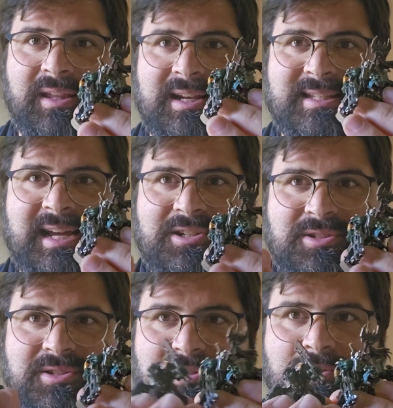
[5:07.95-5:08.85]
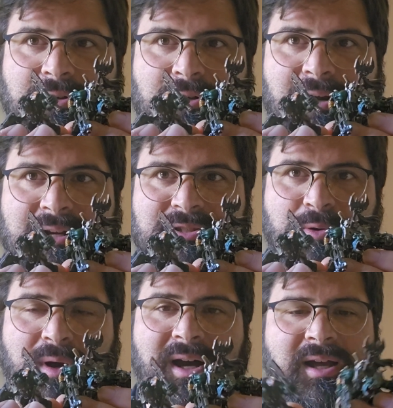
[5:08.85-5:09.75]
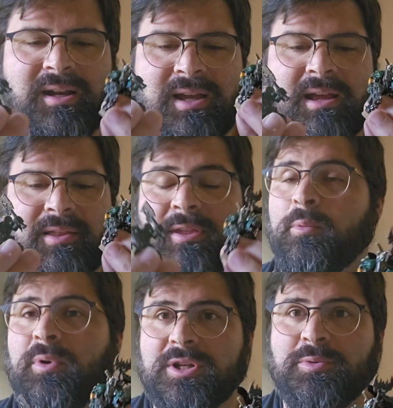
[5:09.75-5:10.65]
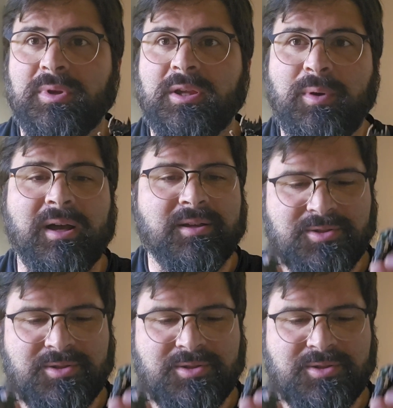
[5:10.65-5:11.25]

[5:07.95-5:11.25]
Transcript: that attaches to the correct squad that works really well.